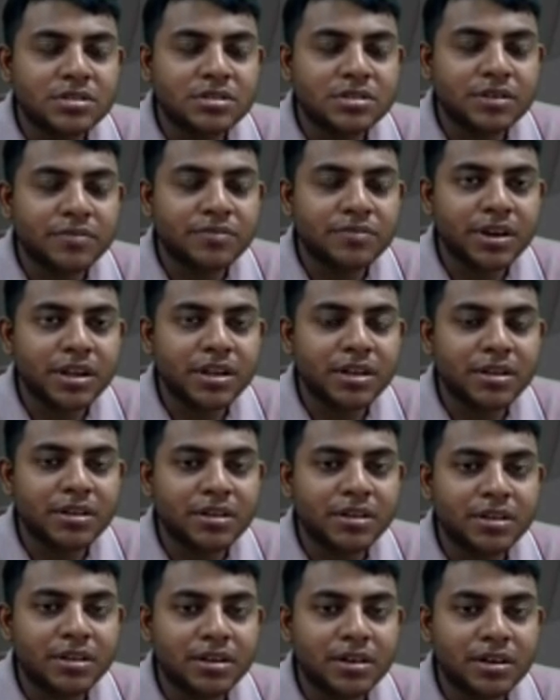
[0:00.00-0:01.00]
those
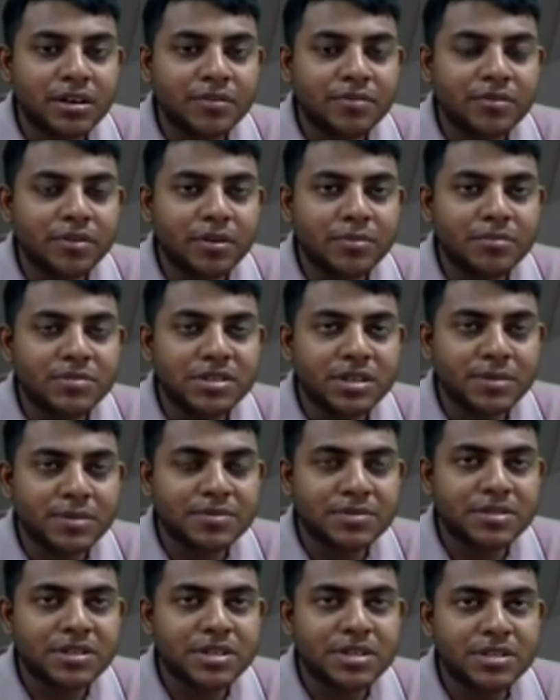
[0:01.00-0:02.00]
suffering
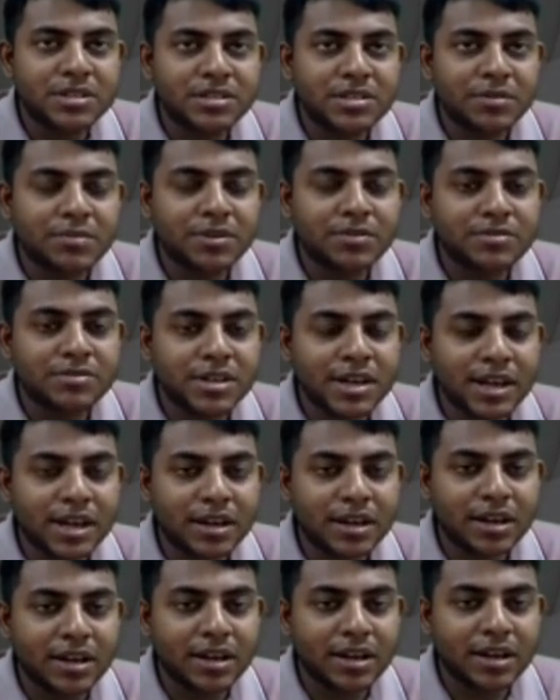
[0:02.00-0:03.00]
from substance abuse
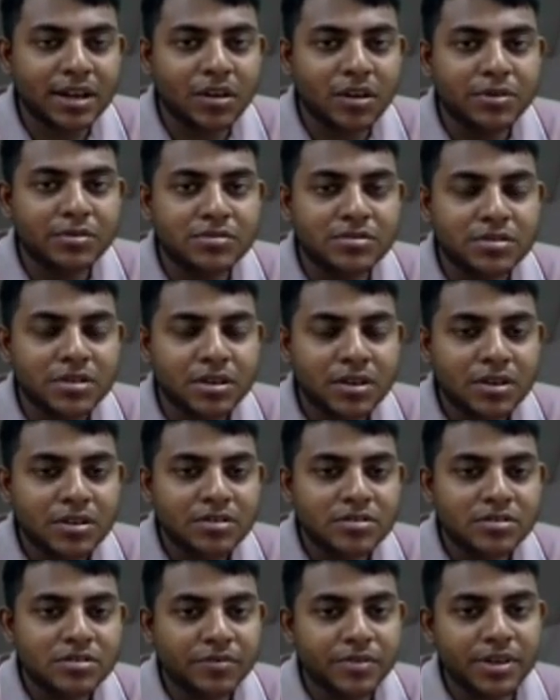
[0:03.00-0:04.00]
and alcohol
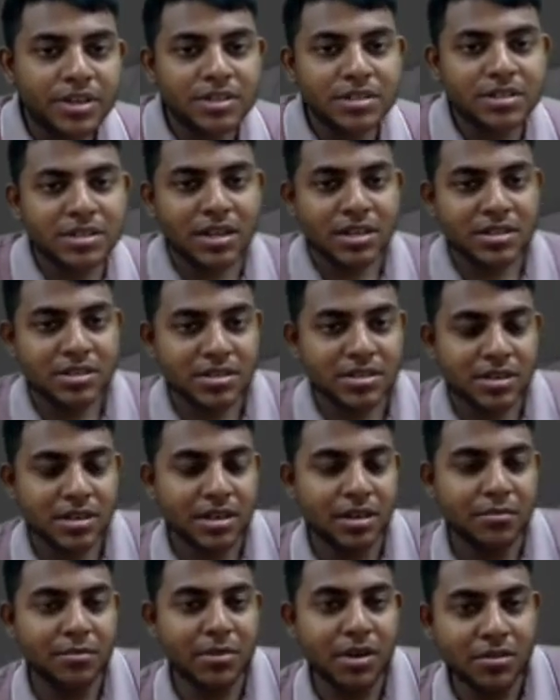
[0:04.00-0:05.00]
abuse. So we
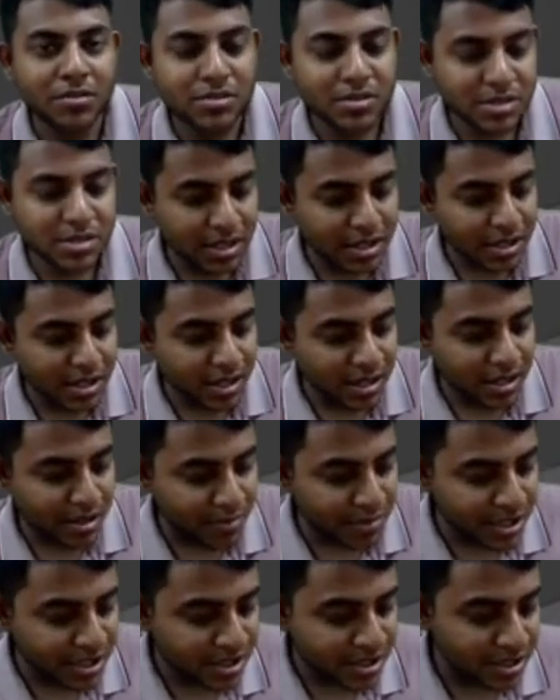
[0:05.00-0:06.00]
discussed about
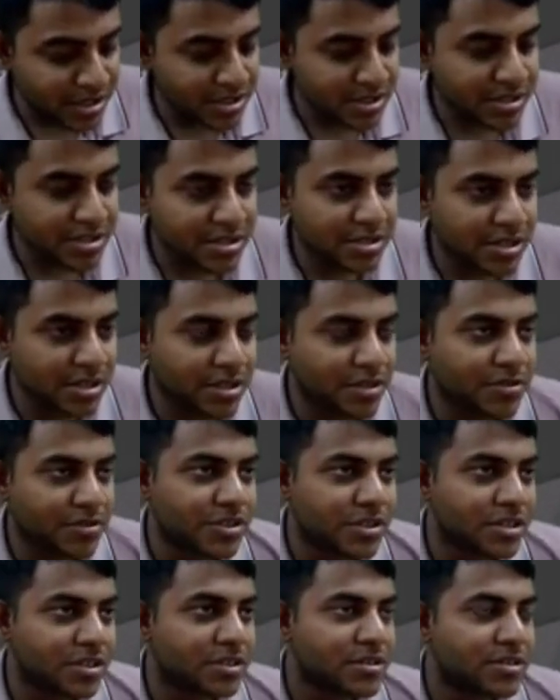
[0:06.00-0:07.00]
certain commissions,
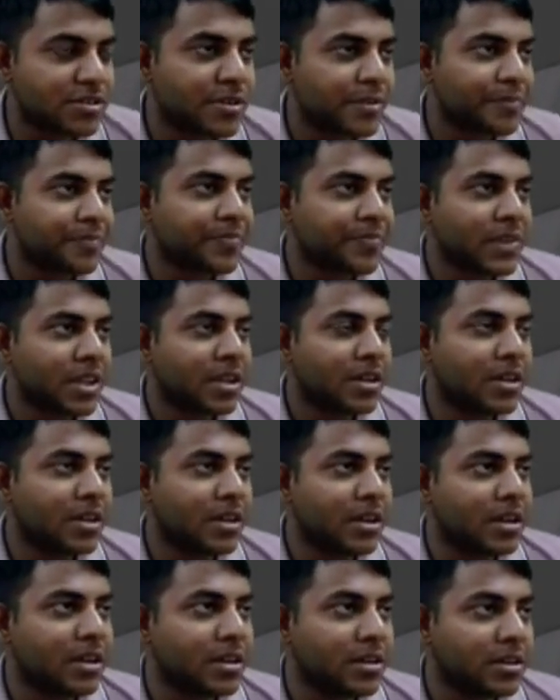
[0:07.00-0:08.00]
institutions,
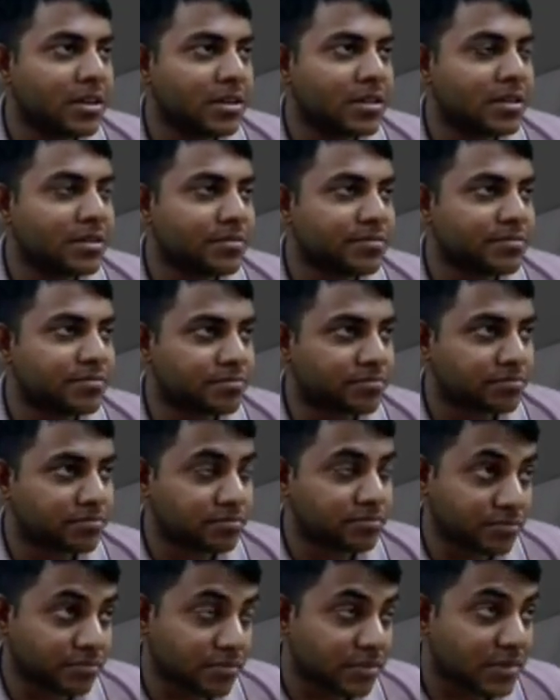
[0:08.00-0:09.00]

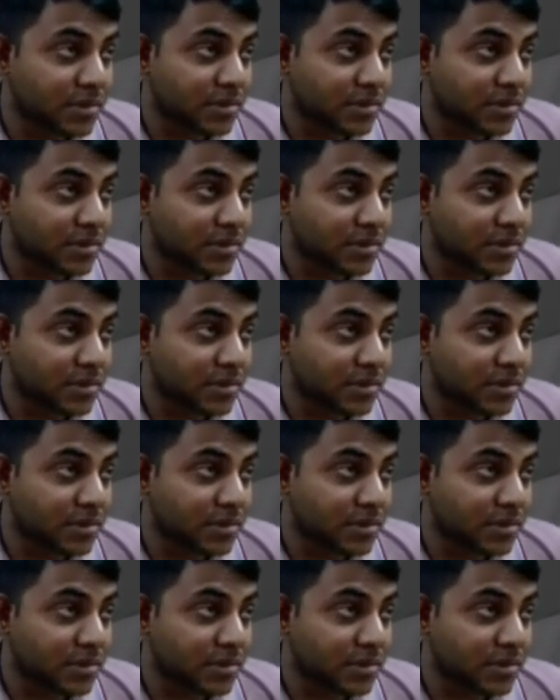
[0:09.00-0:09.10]
certain